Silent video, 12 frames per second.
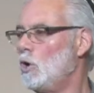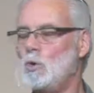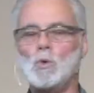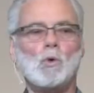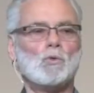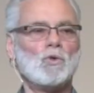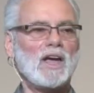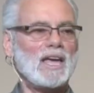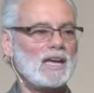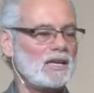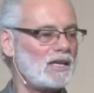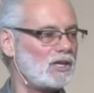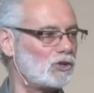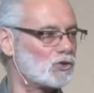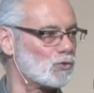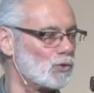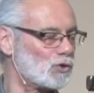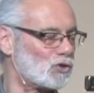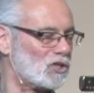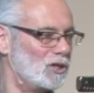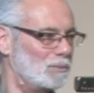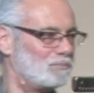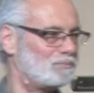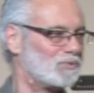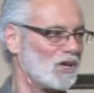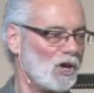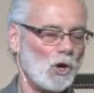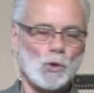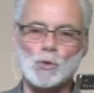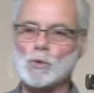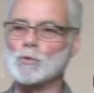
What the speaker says: who will reign in Jerusalem, who will